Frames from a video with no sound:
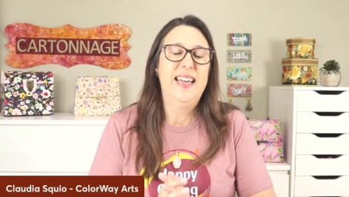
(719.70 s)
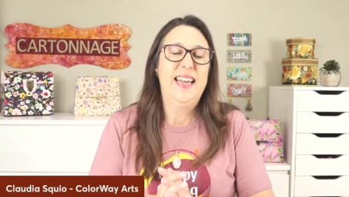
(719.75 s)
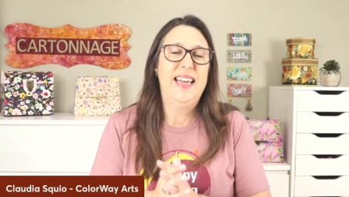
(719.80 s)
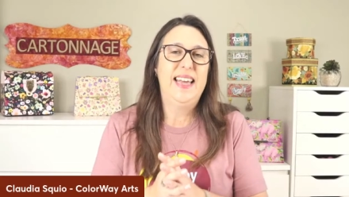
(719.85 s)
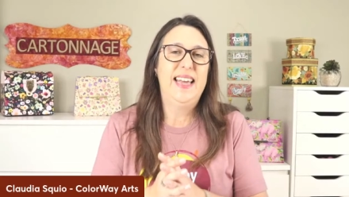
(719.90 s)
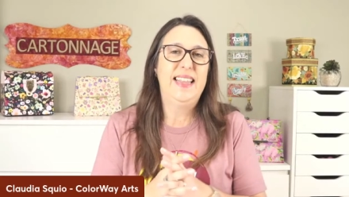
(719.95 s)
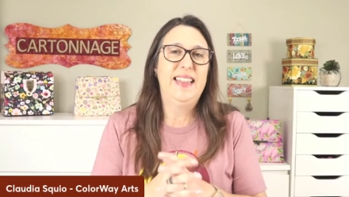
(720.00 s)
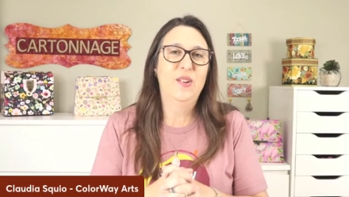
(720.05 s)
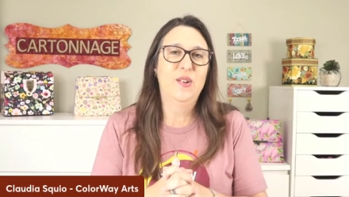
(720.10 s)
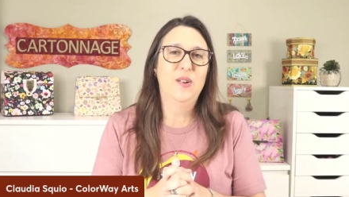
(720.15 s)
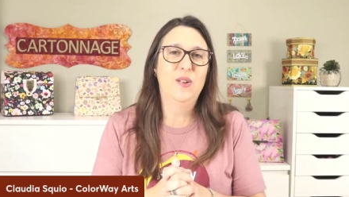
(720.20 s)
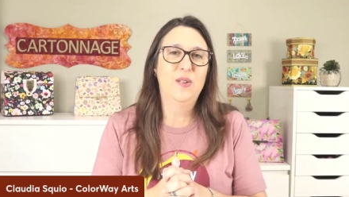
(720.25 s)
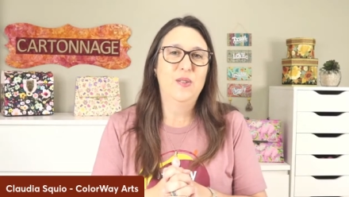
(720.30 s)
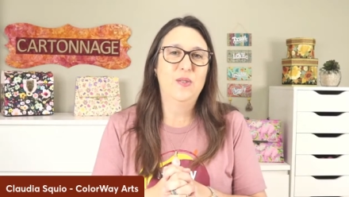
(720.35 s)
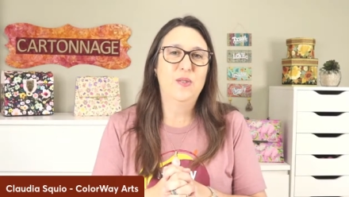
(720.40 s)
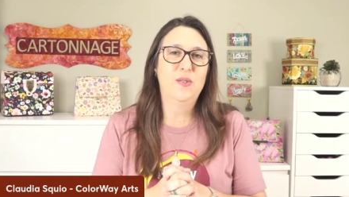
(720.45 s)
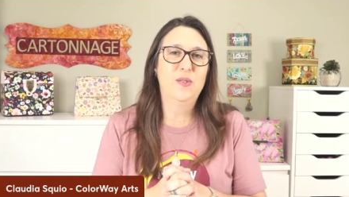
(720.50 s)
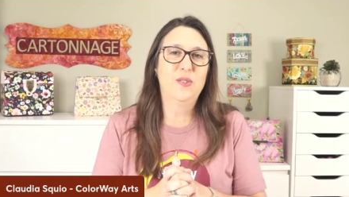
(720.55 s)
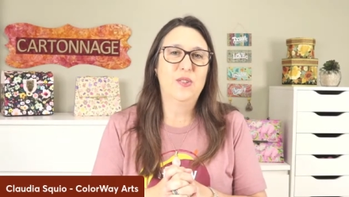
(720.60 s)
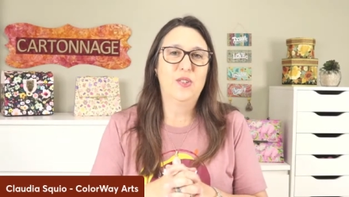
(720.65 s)
And
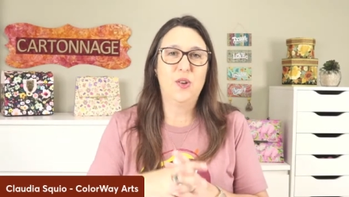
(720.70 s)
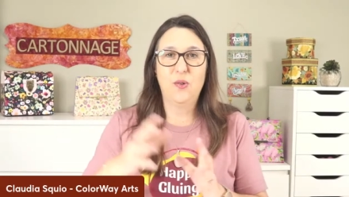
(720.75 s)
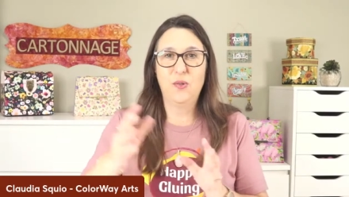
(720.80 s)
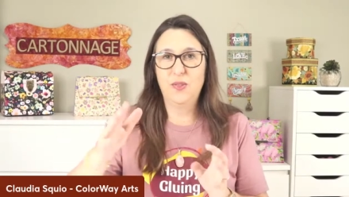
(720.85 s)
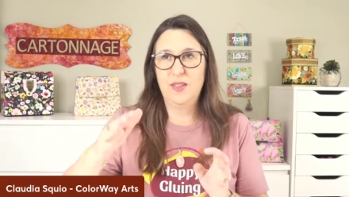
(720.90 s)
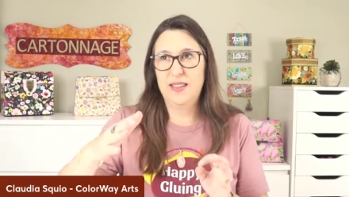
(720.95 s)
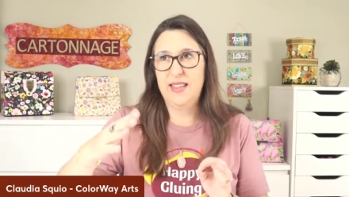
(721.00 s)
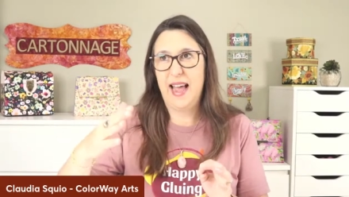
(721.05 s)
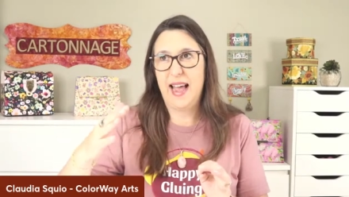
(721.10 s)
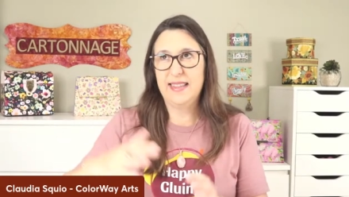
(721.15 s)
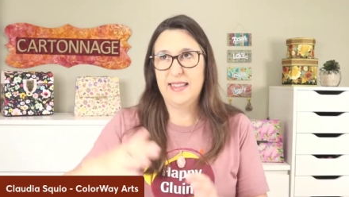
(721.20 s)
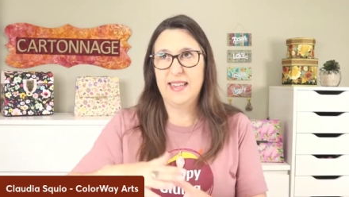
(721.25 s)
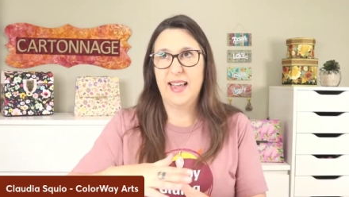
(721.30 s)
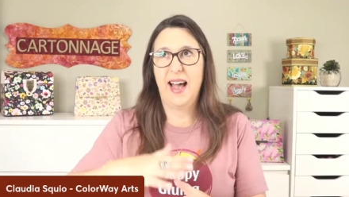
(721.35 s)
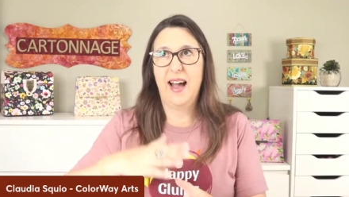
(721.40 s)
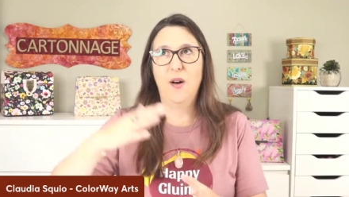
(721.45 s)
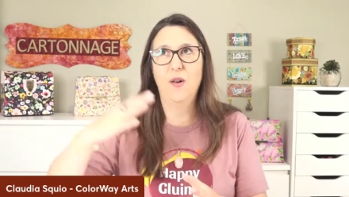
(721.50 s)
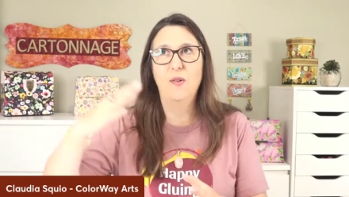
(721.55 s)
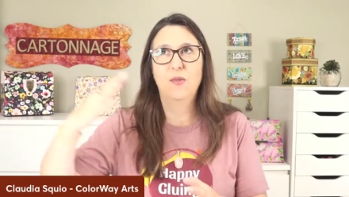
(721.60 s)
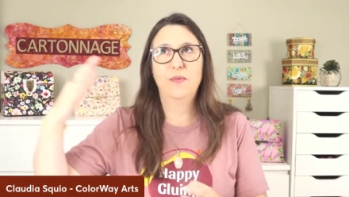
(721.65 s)
uh, so that's
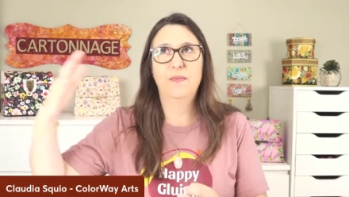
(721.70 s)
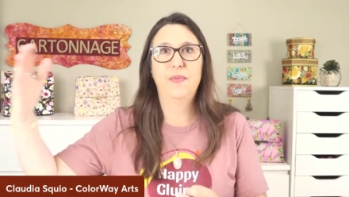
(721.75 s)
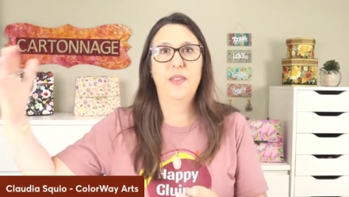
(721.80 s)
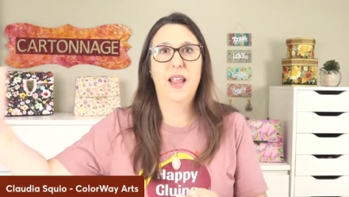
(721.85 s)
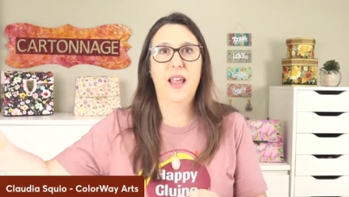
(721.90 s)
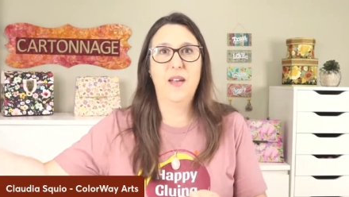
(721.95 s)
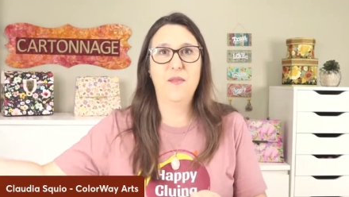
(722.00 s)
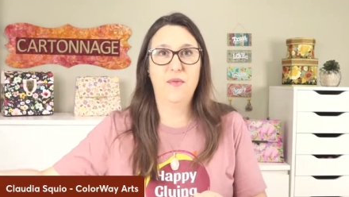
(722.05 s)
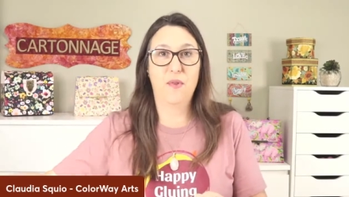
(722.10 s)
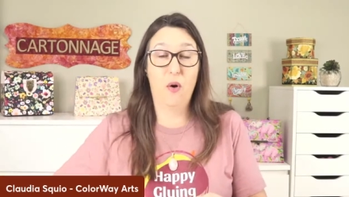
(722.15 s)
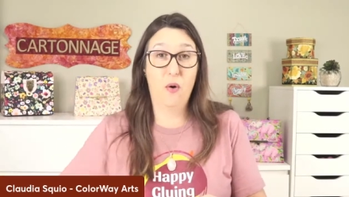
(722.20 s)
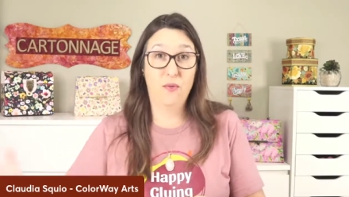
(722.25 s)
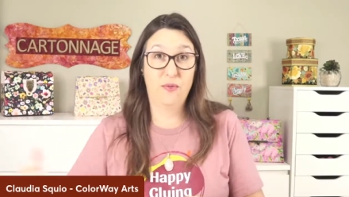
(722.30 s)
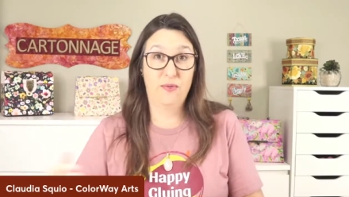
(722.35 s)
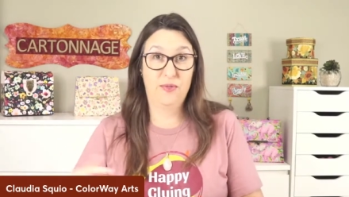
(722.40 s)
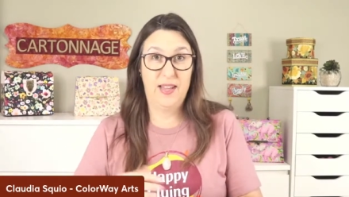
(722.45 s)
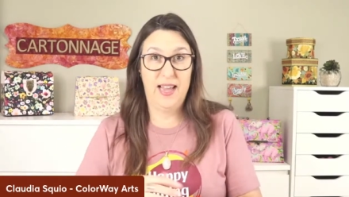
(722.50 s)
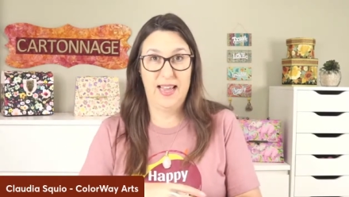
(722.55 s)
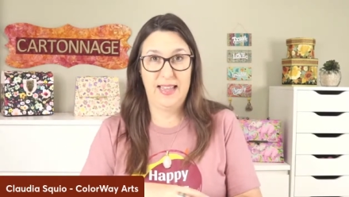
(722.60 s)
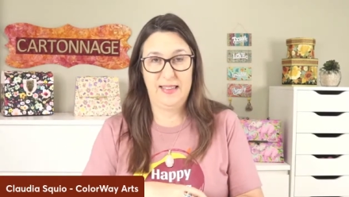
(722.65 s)
how
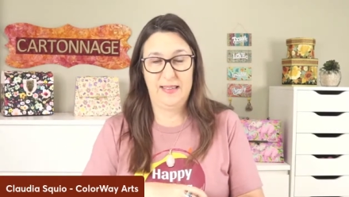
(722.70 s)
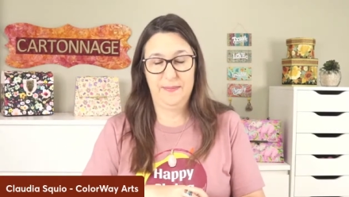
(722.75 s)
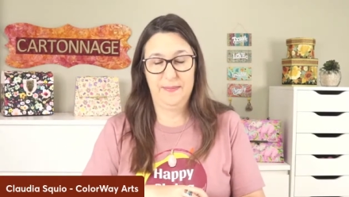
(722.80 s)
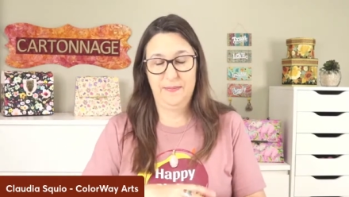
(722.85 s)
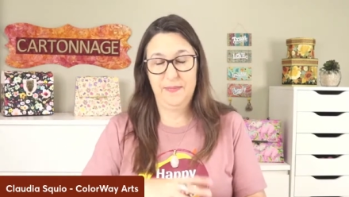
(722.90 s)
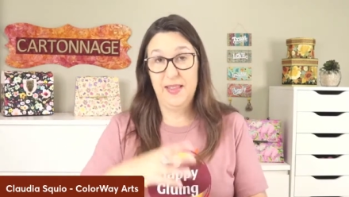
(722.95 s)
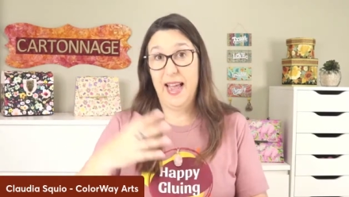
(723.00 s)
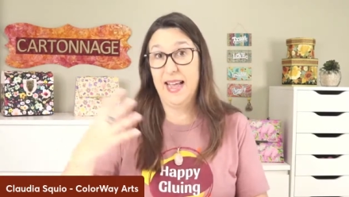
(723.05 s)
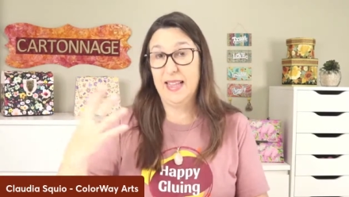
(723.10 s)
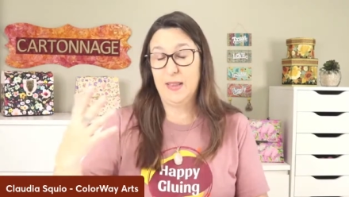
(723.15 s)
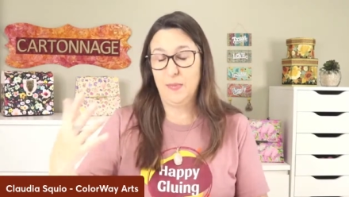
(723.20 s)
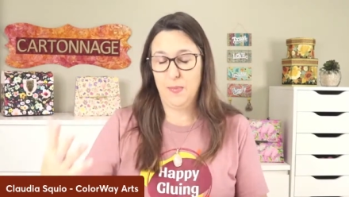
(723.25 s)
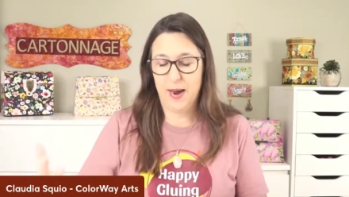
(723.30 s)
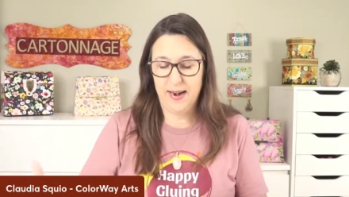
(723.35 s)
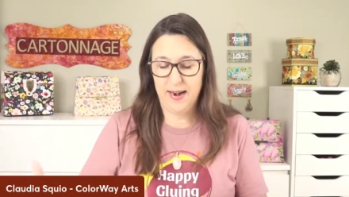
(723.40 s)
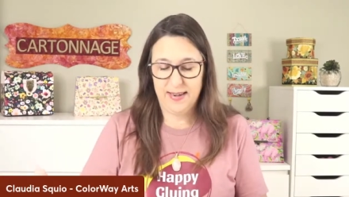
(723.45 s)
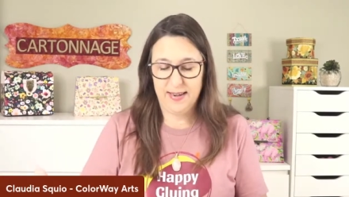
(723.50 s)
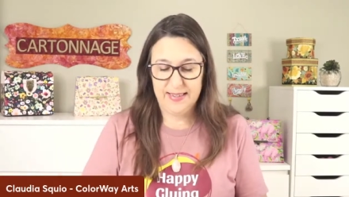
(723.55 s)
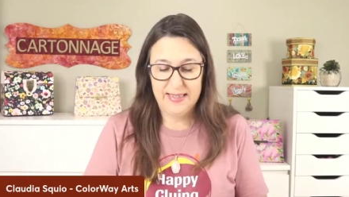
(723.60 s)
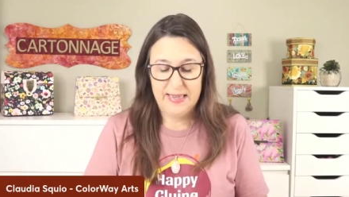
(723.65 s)
evolved that that
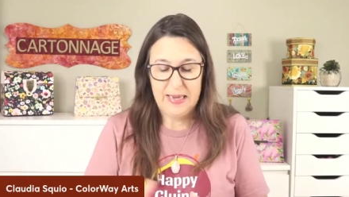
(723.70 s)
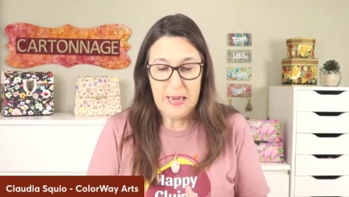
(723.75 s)
part.